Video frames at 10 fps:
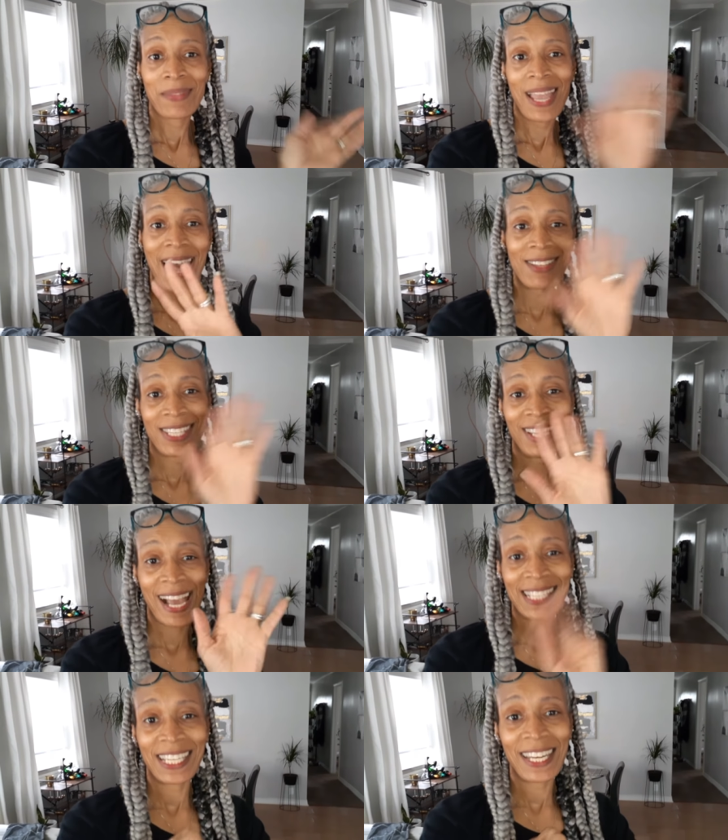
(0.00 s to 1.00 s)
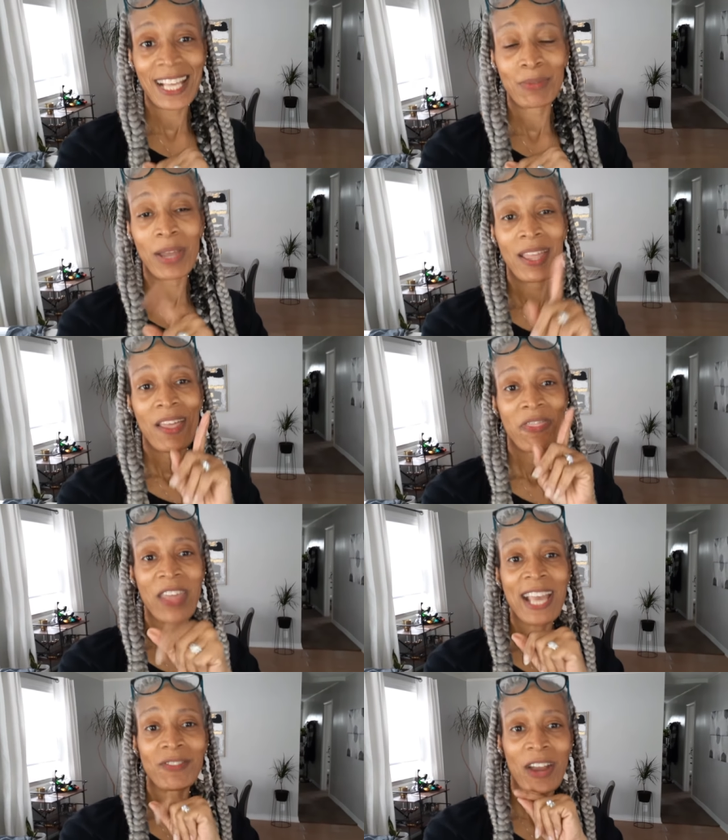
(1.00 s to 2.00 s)
I'll see you guys in the next one.
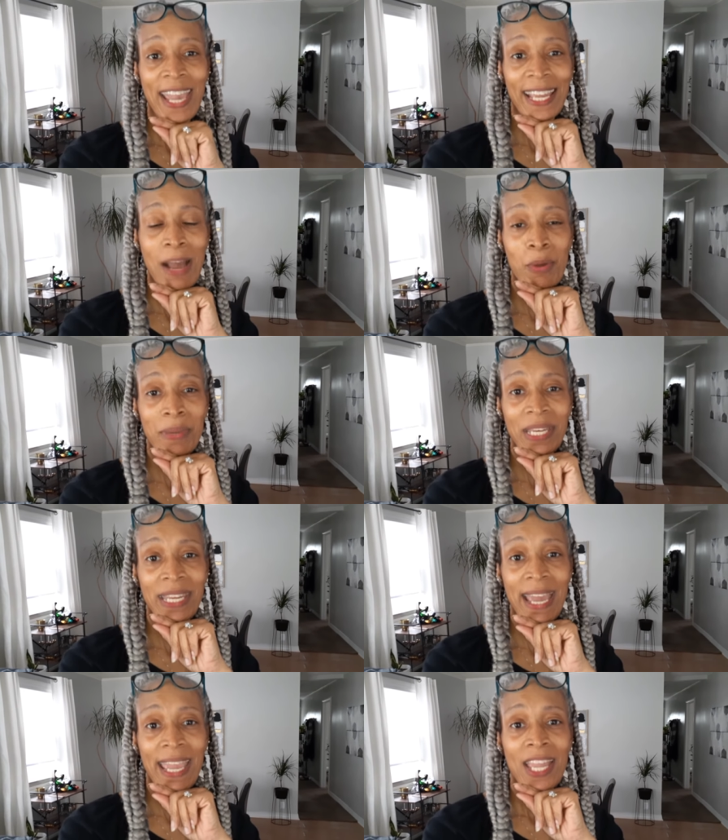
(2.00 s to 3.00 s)
Thanks for hanging out with me today.